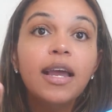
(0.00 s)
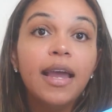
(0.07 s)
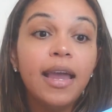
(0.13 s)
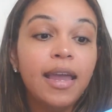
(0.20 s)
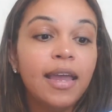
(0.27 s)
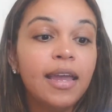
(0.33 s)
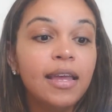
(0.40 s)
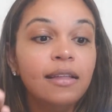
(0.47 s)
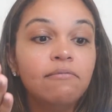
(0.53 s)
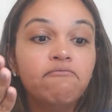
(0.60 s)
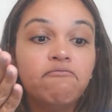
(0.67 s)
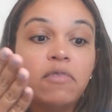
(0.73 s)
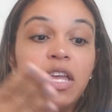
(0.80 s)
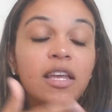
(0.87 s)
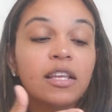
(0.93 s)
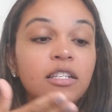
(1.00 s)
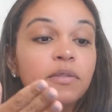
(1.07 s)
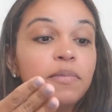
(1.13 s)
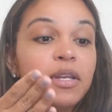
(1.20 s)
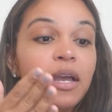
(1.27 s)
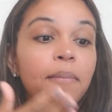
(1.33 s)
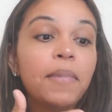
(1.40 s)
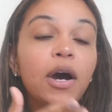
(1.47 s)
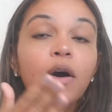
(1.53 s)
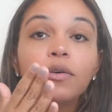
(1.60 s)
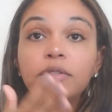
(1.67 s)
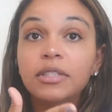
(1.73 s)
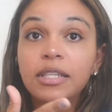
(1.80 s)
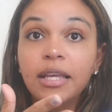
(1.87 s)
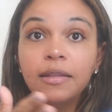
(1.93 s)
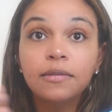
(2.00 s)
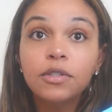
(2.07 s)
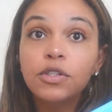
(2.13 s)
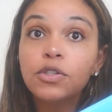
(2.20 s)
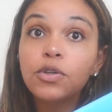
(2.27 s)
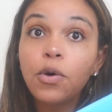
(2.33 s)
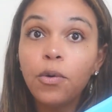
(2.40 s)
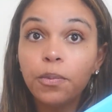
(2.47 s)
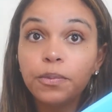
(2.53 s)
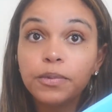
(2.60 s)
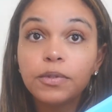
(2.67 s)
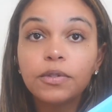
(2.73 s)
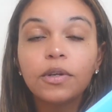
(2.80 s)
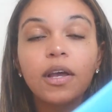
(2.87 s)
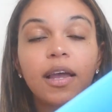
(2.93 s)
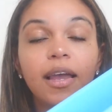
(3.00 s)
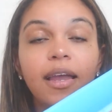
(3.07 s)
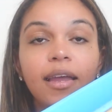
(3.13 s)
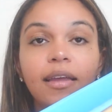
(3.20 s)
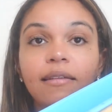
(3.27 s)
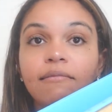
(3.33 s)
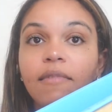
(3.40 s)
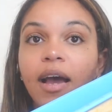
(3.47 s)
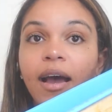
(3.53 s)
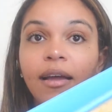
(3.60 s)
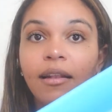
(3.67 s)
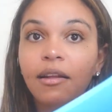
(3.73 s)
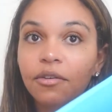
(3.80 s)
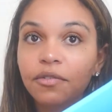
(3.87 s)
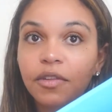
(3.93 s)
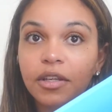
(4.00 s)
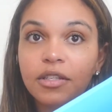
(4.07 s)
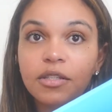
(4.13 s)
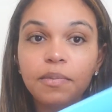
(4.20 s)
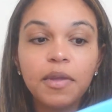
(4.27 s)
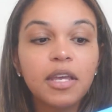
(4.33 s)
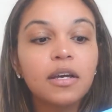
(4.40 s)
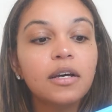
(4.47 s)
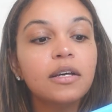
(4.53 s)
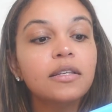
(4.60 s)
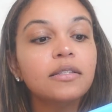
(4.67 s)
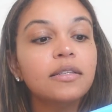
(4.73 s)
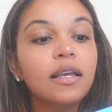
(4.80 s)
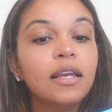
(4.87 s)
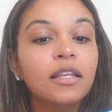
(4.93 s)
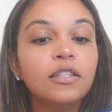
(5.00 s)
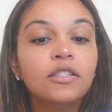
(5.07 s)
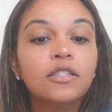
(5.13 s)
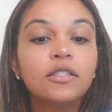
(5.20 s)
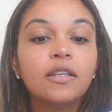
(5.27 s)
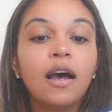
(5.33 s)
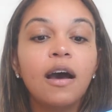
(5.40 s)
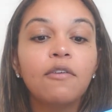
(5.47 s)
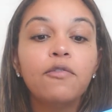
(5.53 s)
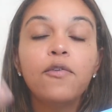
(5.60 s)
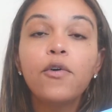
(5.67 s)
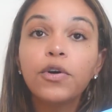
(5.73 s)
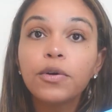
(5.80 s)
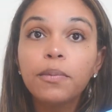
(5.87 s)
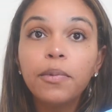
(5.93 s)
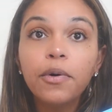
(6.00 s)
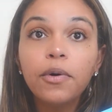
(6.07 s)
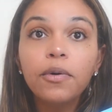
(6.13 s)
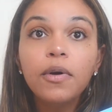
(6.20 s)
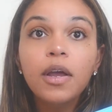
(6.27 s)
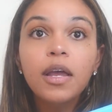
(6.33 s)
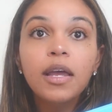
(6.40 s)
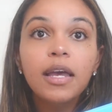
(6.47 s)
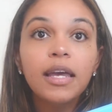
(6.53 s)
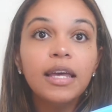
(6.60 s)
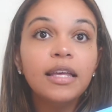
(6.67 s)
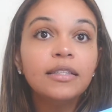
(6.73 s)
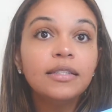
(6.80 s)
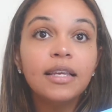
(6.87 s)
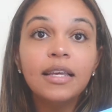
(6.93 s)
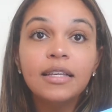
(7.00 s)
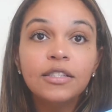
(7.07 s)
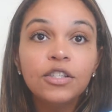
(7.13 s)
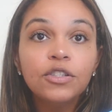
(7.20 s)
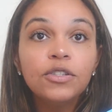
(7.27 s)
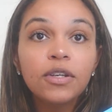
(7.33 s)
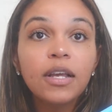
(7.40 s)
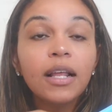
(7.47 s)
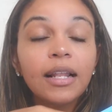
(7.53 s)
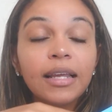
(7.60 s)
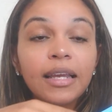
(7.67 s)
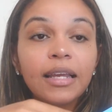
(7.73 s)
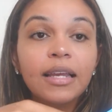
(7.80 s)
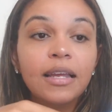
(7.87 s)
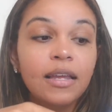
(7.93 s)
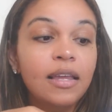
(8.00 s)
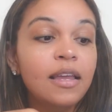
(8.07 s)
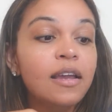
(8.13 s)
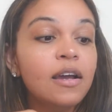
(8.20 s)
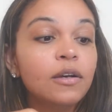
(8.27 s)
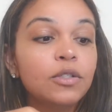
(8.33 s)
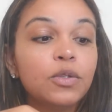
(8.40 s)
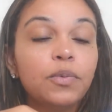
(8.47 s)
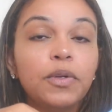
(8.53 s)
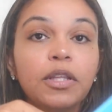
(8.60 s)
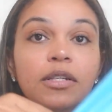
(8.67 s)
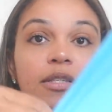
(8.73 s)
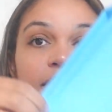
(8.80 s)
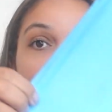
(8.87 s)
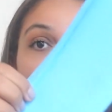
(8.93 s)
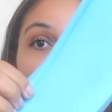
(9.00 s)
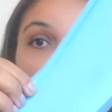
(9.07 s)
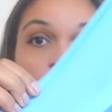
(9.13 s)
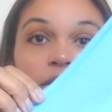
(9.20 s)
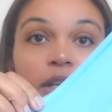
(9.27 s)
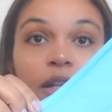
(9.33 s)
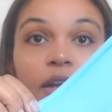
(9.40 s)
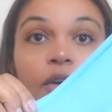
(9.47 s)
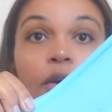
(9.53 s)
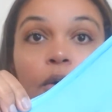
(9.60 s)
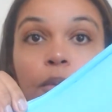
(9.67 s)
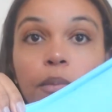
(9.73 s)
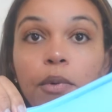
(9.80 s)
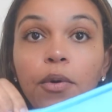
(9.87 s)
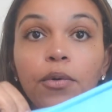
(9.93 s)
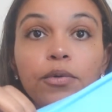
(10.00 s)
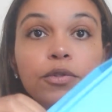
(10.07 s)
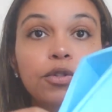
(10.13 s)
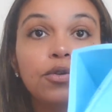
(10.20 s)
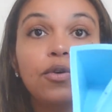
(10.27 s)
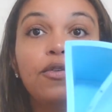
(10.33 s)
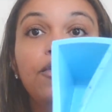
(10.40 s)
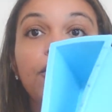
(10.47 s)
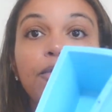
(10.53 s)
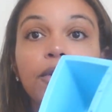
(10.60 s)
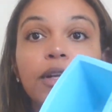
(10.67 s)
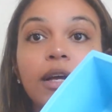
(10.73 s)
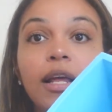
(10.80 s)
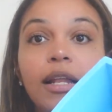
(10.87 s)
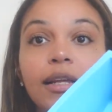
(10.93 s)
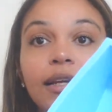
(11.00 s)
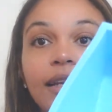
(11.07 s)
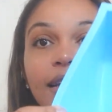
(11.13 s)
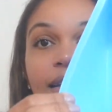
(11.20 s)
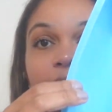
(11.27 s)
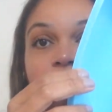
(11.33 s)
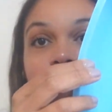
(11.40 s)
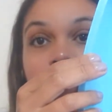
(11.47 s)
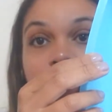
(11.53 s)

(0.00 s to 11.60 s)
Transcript: and it gives me about 10 soaps, and I love this because it's affordable, it's easy to clean. It comes with a separate silicone mold, so if you want to clean it,